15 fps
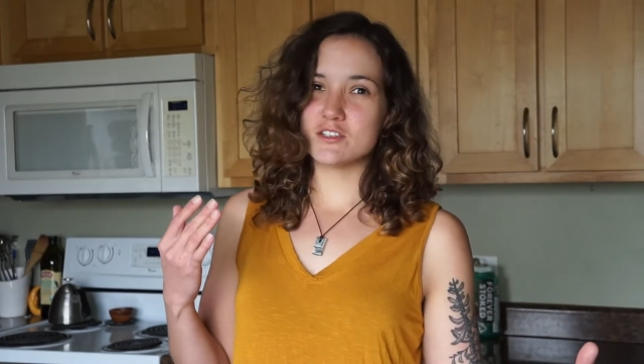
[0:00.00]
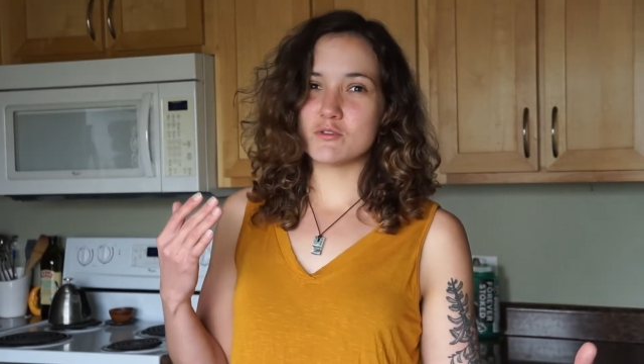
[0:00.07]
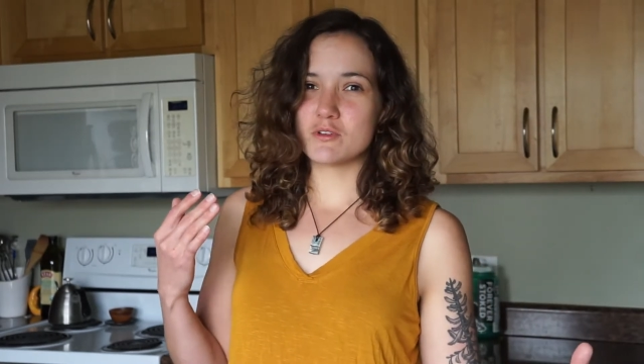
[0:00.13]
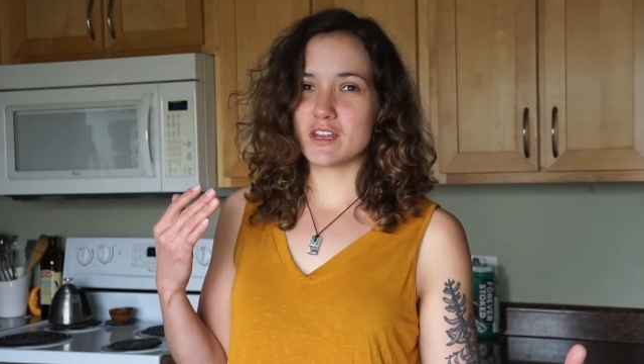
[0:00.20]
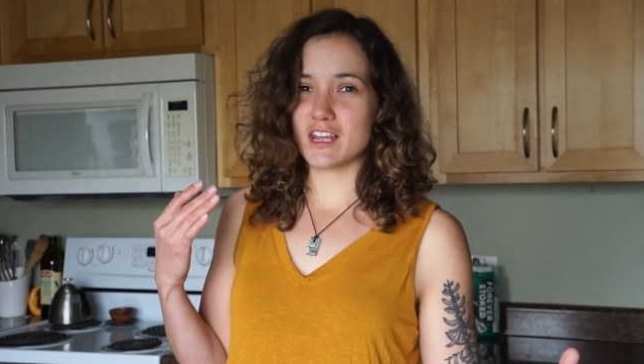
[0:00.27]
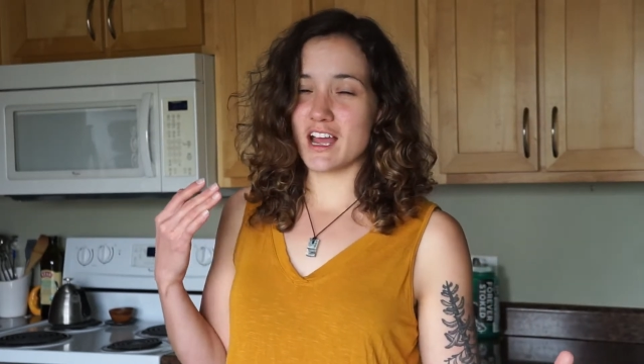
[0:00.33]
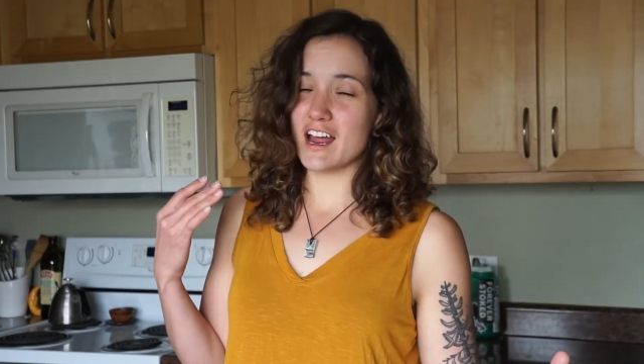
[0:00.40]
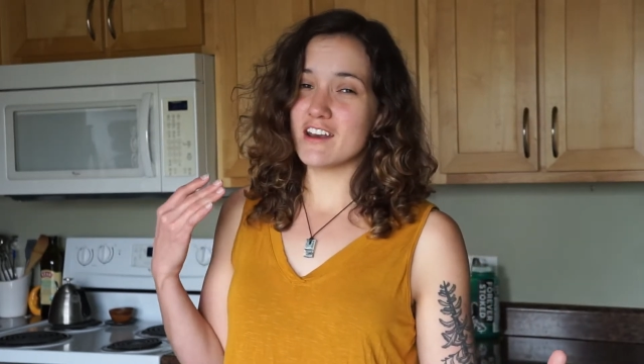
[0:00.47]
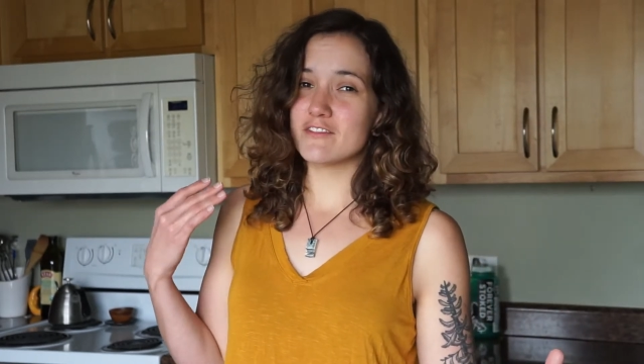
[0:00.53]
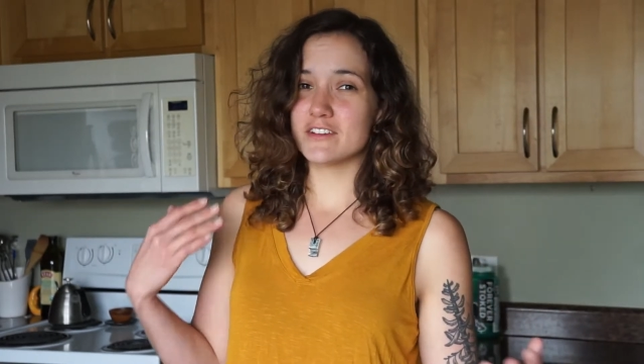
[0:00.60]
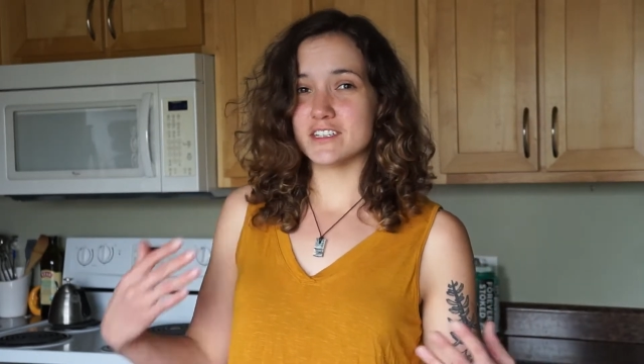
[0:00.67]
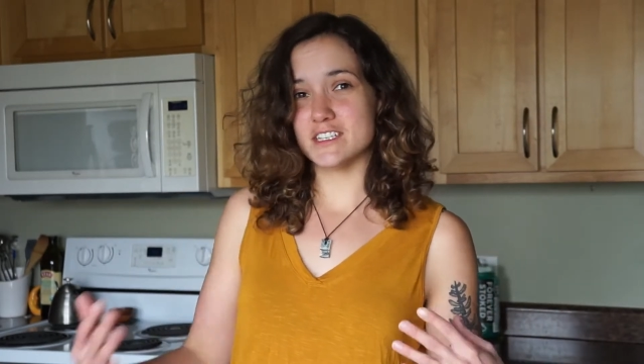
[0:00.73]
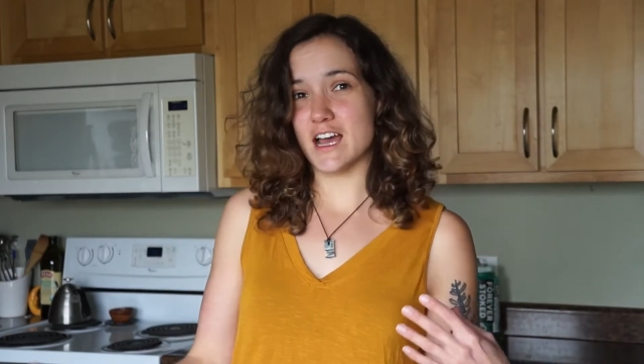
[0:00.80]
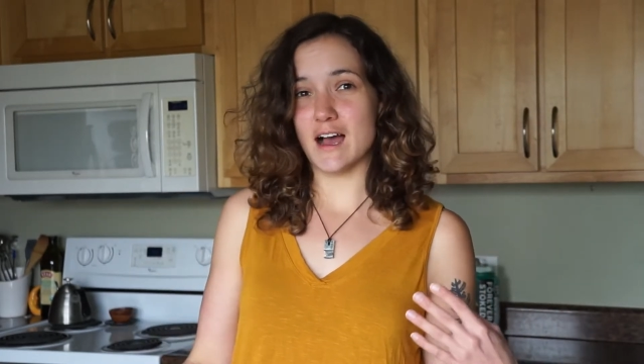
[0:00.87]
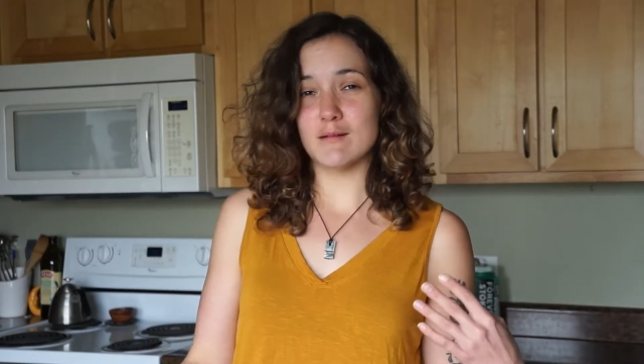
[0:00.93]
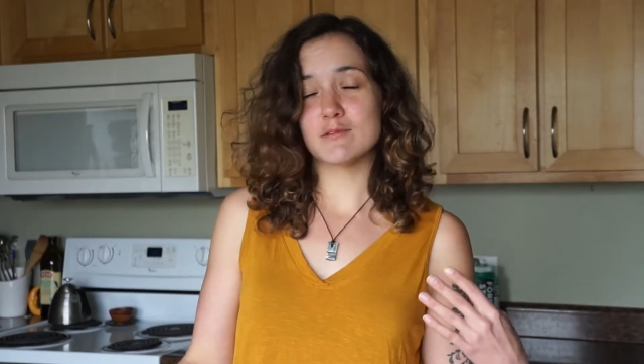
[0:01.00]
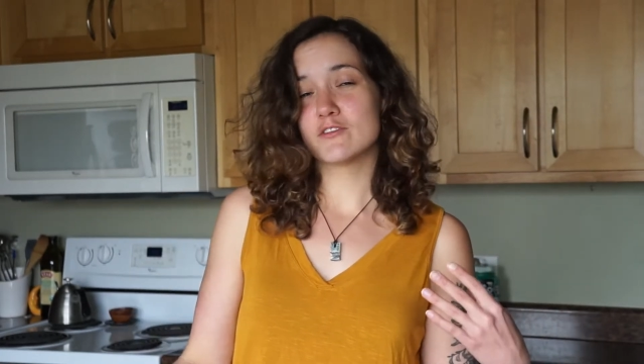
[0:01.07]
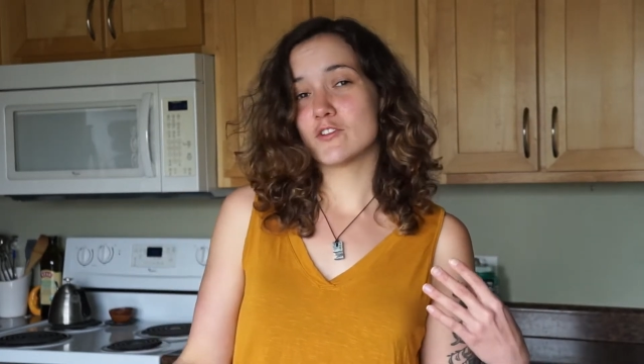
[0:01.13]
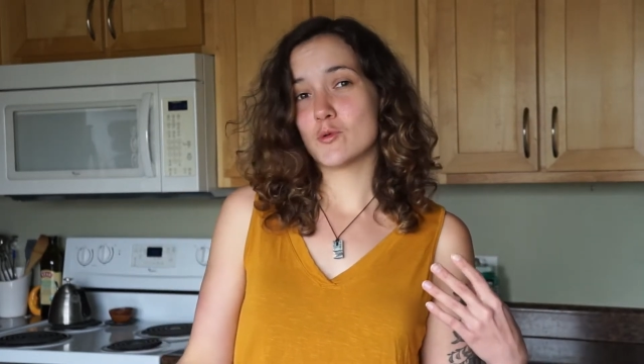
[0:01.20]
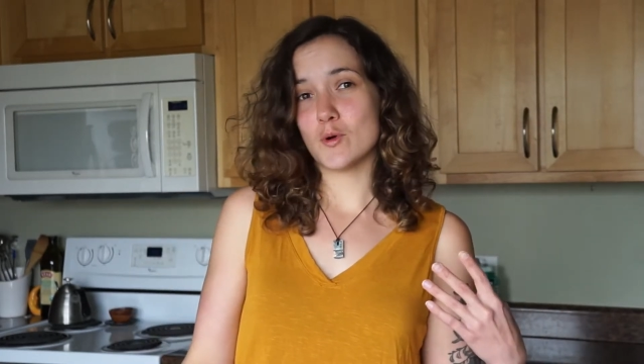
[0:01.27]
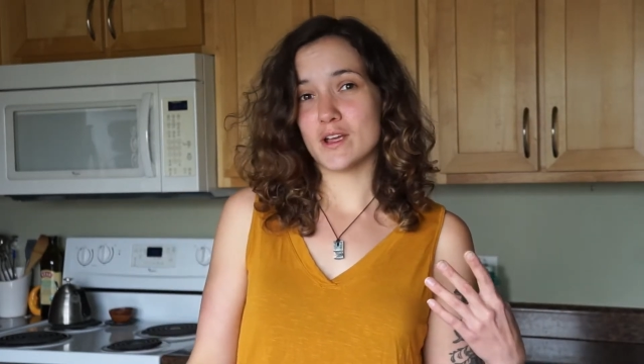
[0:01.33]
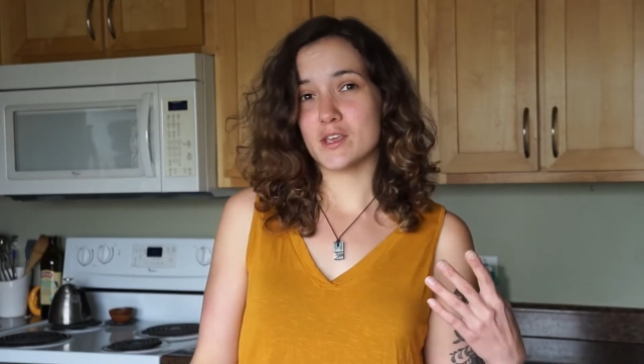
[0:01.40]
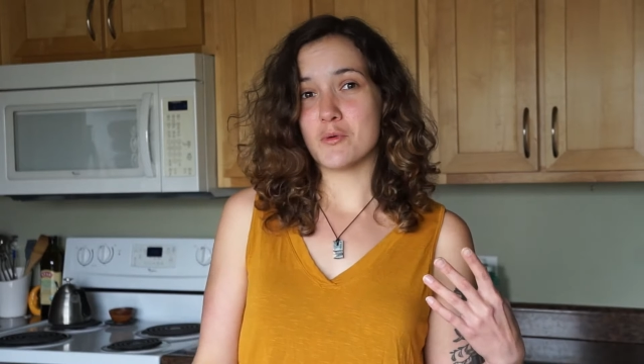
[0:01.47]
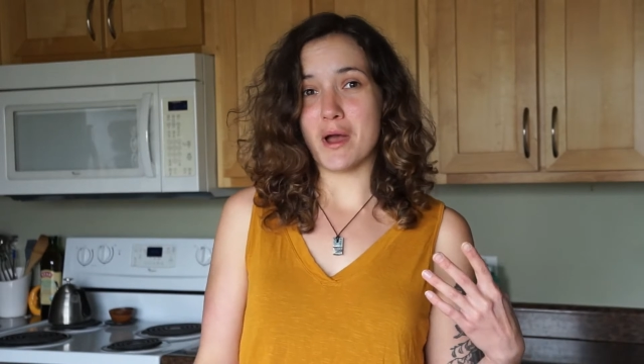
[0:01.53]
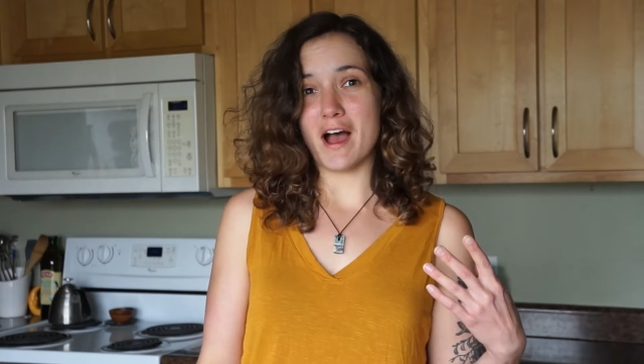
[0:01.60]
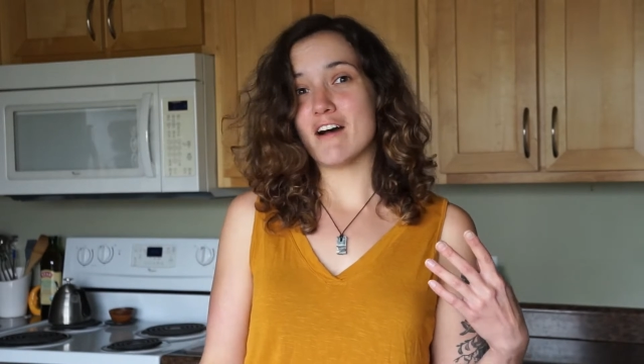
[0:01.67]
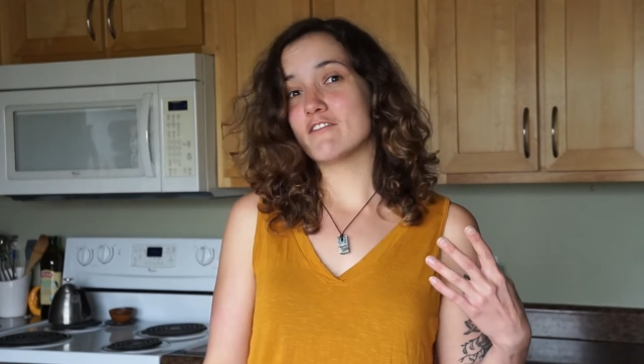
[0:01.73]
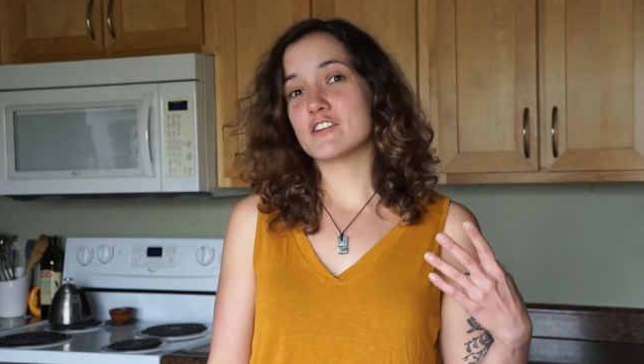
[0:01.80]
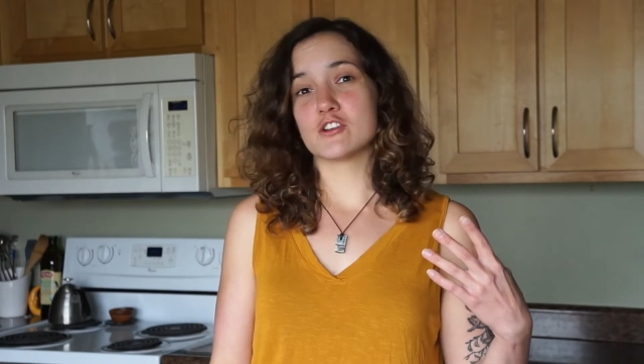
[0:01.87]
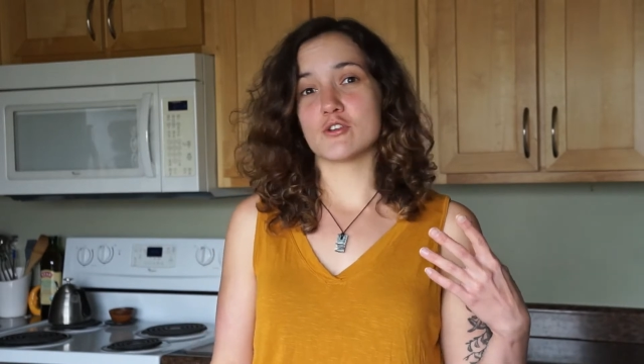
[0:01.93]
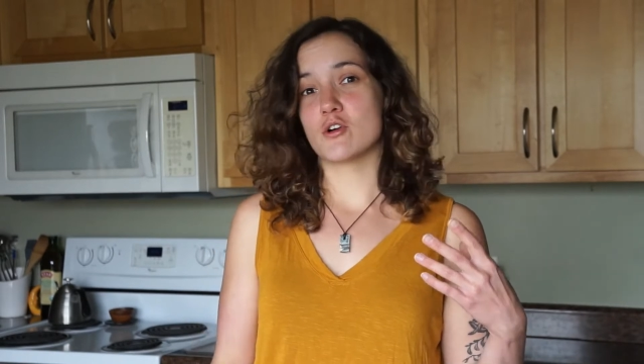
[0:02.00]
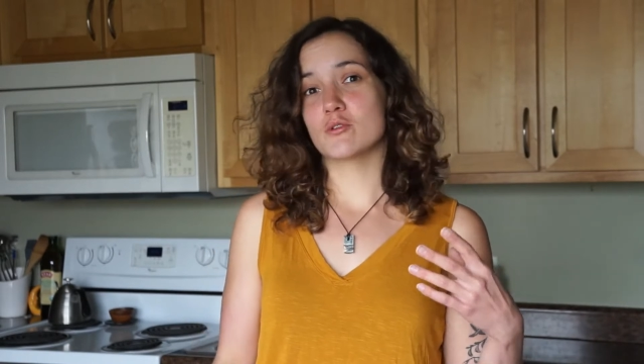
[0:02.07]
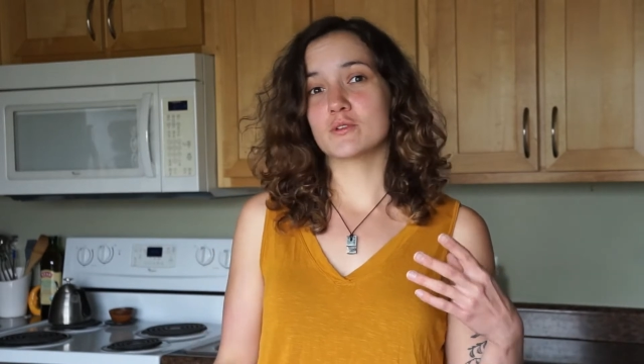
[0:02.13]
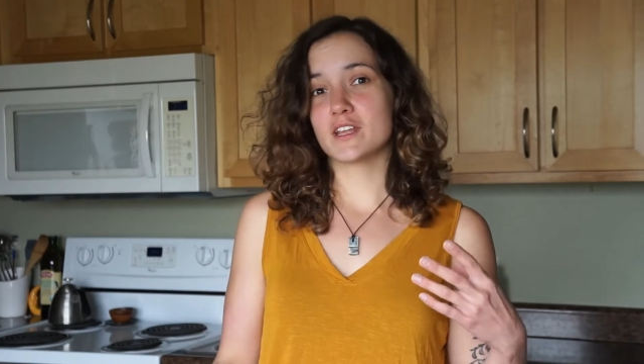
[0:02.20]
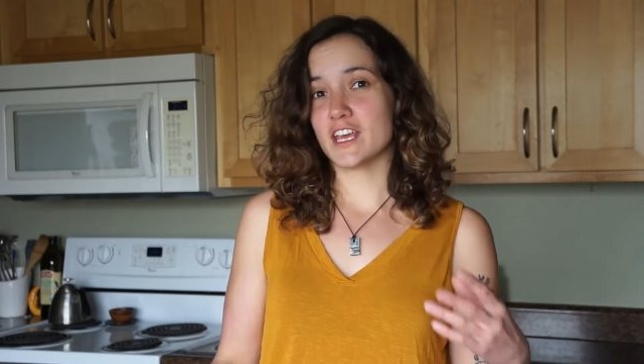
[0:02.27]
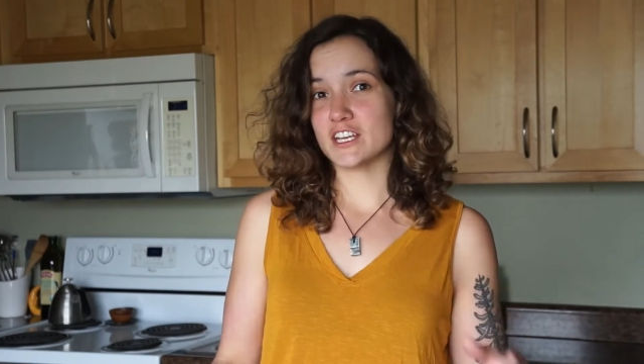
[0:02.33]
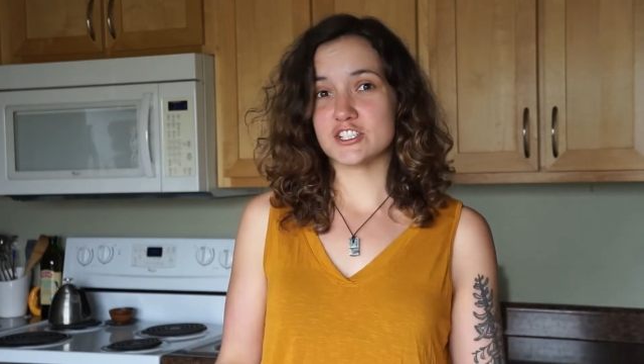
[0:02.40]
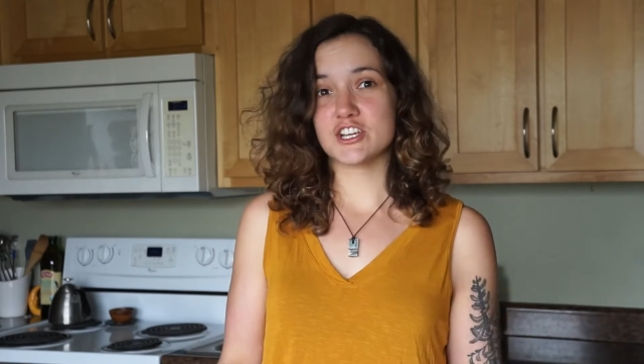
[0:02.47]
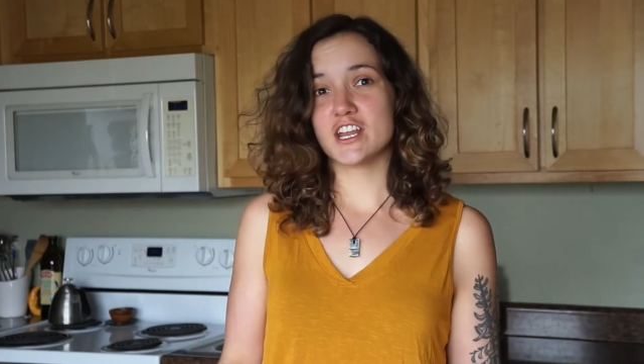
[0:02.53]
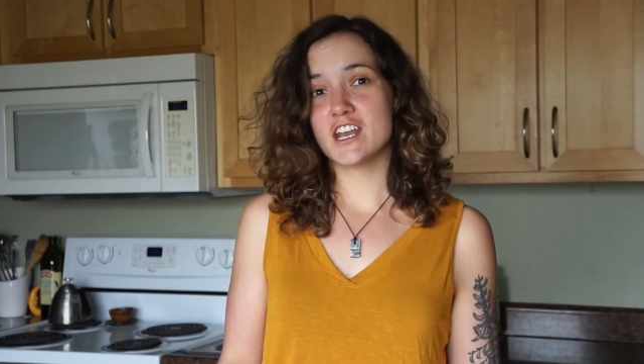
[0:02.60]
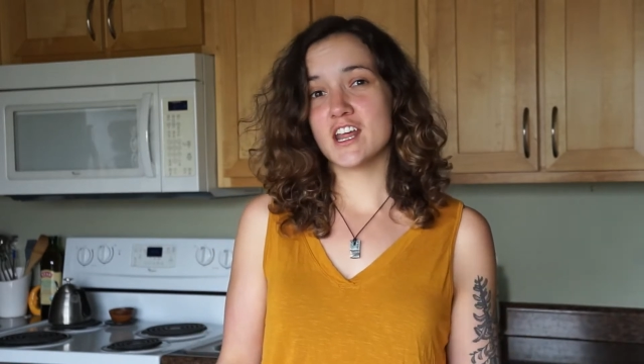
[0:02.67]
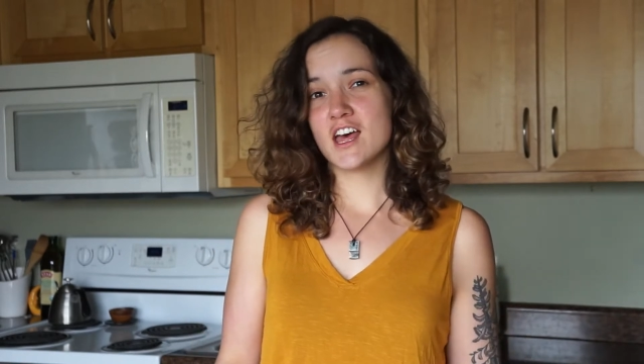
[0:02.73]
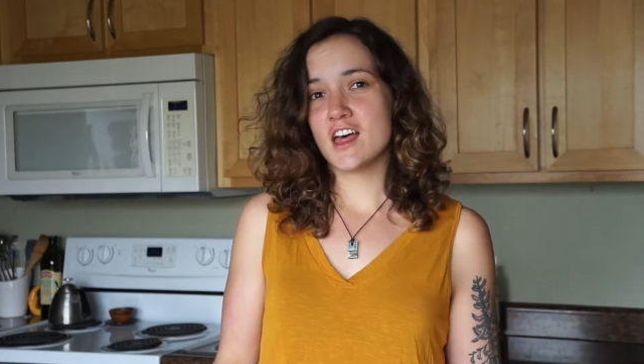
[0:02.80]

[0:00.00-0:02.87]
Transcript: you can kind of adapt for what you have in your own kitchen.